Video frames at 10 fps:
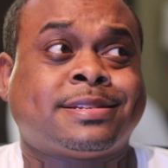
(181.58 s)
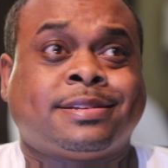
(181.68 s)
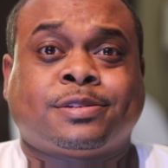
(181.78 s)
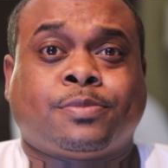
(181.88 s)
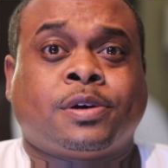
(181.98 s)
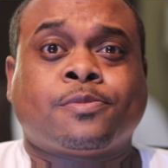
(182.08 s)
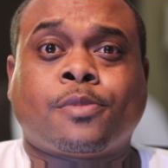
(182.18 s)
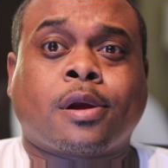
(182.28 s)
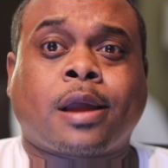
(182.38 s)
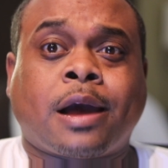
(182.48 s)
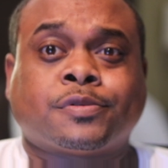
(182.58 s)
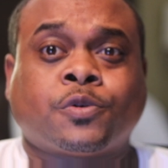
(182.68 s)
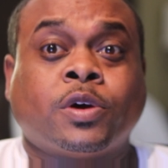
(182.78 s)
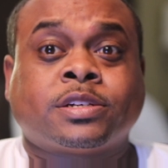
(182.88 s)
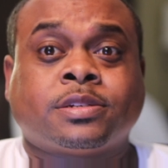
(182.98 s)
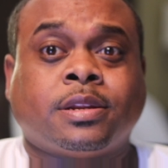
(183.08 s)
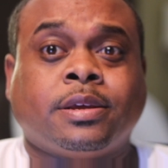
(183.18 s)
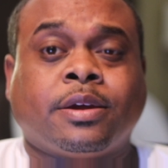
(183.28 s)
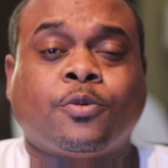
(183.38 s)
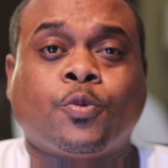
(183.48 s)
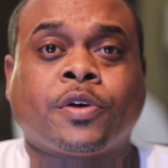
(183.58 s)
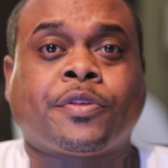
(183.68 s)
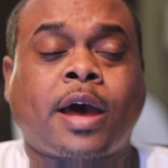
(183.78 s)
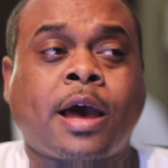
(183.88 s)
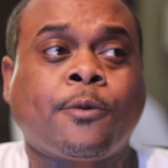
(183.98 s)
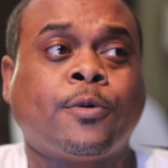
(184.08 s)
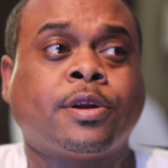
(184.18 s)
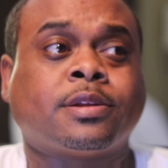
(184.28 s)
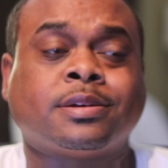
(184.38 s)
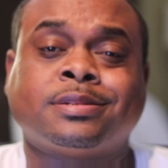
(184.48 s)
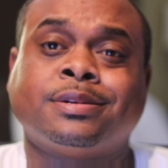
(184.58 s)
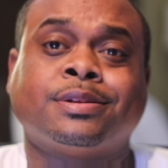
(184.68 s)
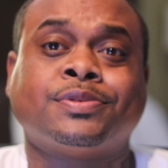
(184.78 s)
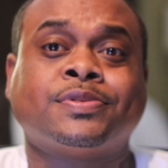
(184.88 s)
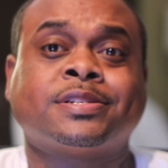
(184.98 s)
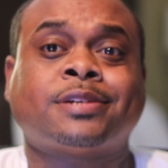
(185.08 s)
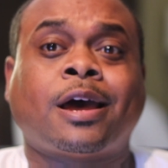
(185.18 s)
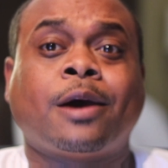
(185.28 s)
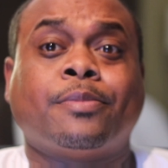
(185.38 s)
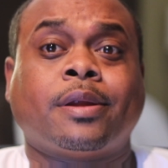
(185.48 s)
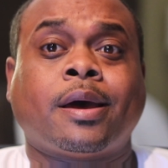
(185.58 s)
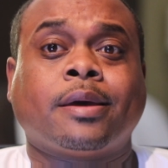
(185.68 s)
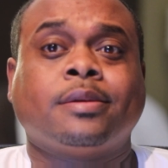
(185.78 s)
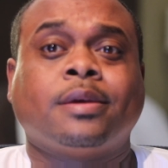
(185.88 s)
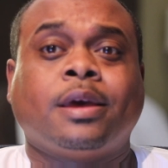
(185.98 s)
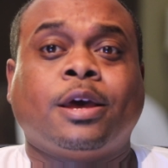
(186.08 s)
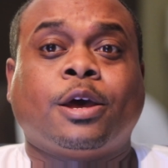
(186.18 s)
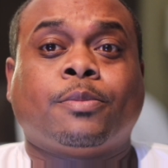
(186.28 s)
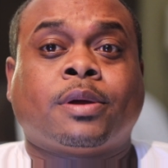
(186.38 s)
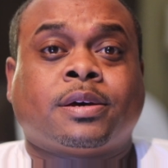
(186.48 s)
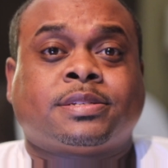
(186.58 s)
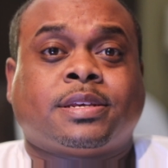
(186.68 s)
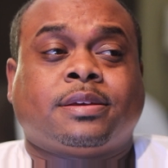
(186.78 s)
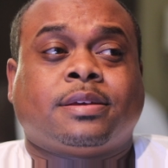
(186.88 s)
6-month mark, I was questioning whether I wanted to continue to do this job or not. Because